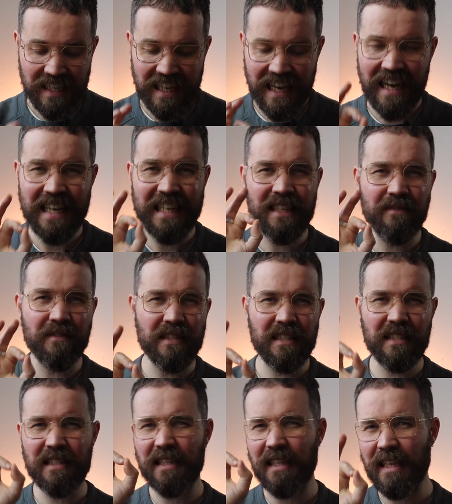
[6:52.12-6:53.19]
kind of a
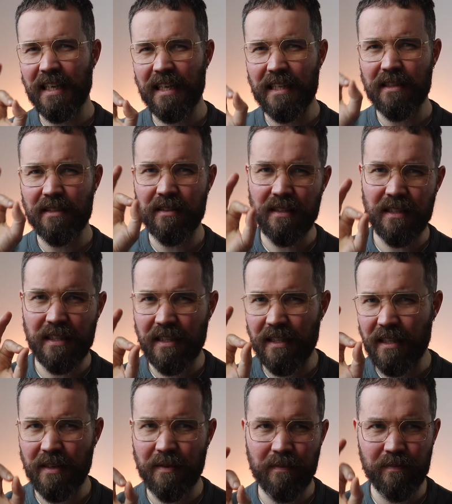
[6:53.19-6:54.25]
slight
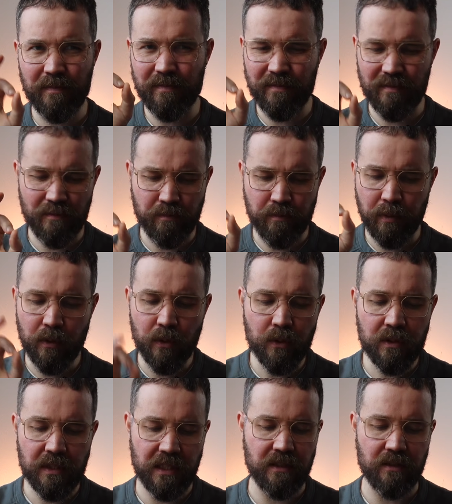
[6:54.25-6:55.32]
blue
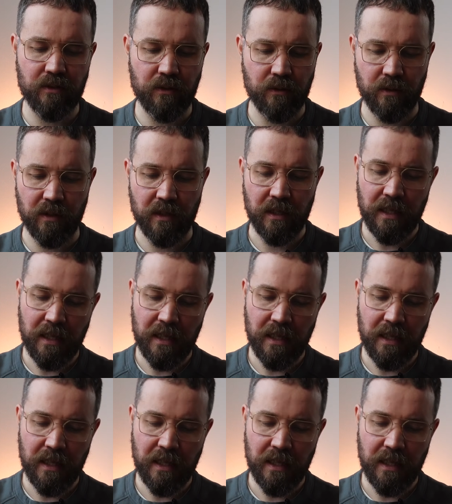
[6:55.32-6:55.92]
tint to it.